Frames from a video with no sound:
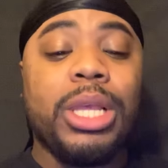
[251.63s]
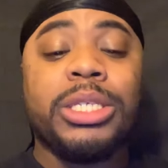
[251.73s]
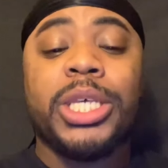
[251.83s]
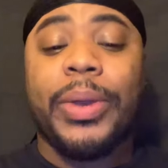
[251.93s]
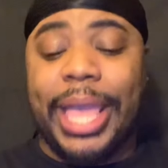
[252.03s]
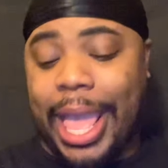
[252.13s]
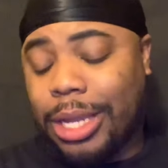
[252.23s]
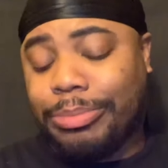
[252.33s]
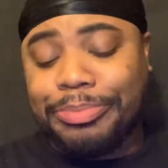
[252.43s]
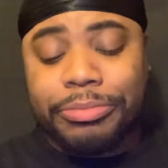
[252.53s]
So
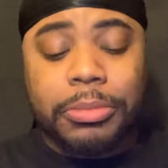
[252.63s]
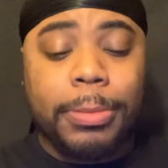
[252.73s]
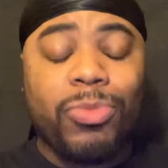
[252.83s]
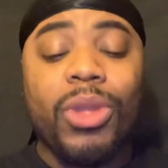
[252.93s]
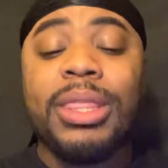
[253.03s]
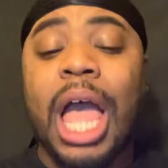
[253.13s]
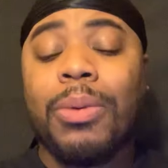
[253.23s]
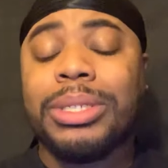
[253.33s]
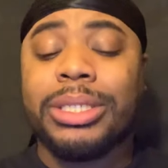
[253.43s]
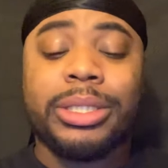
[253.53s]
yeah,
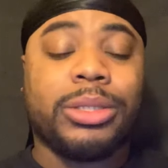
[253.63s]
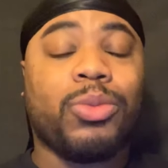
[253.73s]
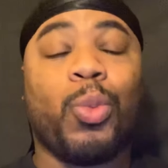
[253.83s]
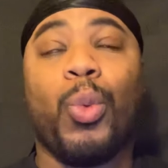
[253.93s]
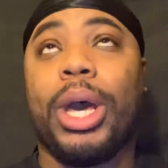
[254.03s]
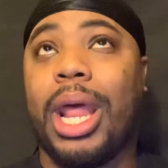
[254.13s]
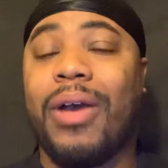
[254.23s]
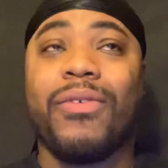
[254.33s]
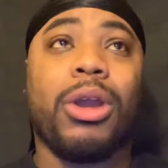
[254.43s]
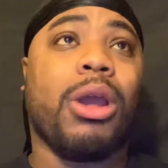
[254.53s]
that was
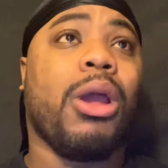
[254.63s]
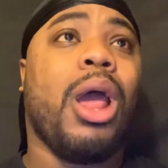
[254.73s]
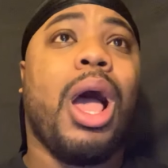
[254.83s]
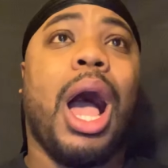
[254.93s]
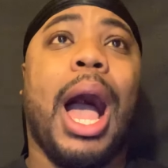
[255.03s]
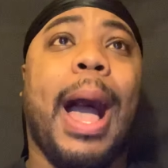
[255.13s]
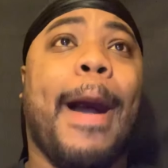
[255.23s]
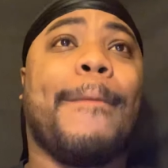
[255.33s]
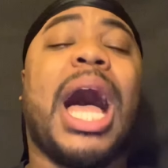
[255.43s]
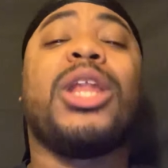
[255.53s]
whatever.
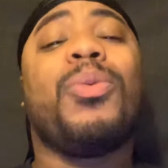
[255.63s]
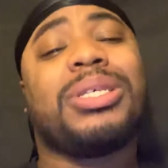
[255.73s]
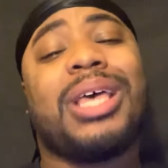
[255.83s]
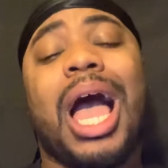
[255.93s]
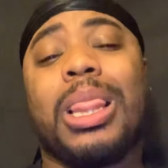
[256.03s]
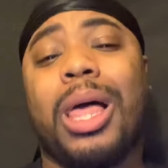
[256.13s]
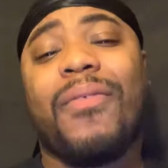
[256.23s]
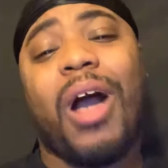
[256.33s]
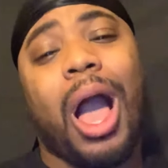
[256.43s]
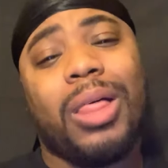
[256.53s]
I do want to say I
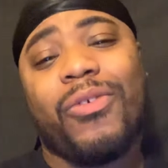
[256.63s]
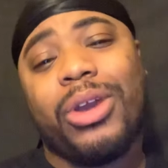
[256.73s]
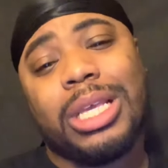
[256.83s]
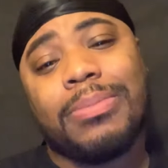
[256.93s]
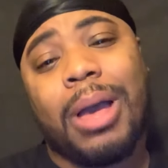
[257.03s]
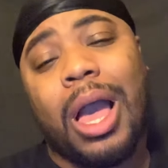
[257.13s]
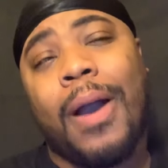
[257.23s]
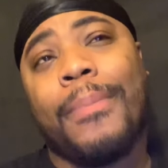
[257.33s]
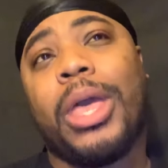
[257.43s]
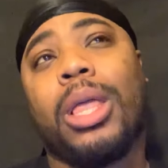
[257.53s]
love Oliver and his
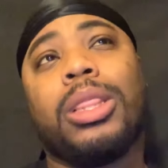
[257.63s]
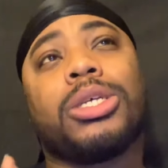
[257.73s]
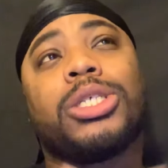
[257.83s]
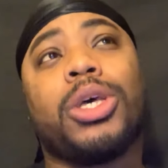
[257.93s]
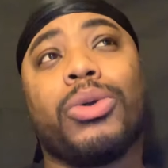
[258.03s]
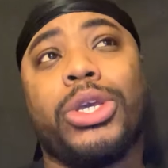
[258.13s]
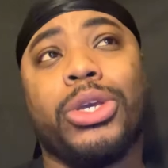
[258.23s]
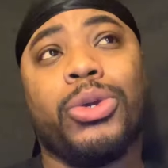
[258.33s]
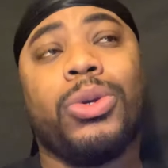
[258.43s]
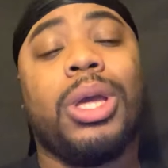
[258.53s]
mom. They look so
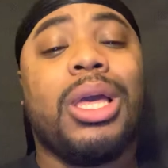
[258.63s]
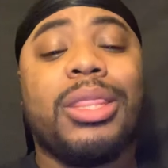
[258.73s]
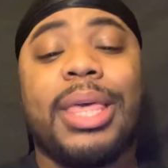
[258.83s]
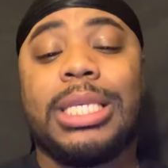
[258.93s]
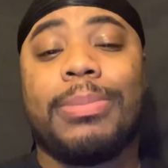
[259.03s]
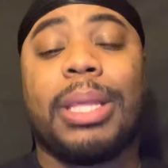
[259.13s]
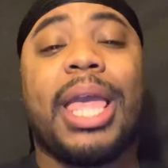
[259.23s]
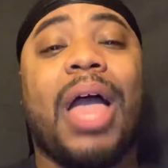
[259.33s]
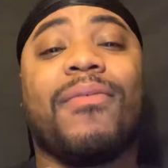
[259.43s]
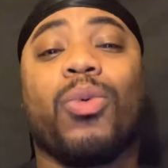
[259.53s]
cute. They seem like
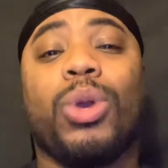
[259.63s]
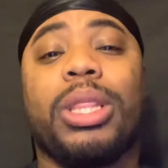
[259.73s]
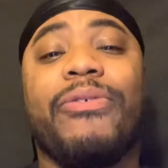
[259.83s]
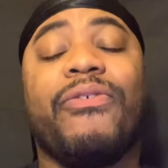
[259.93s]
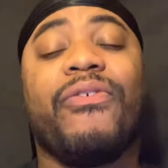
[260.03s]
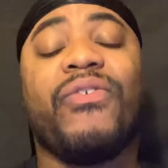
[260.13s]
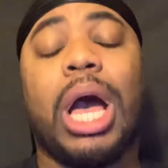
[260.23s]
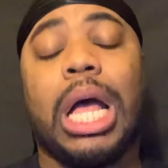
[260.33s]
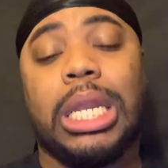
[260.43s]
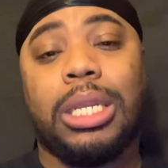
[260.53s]
they have a really
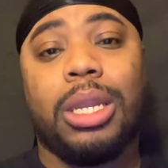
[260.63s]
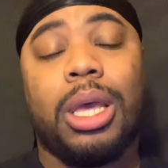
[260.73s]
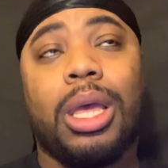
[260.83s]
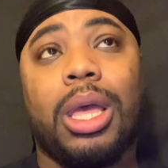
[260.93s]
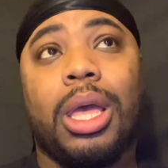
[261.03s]
fun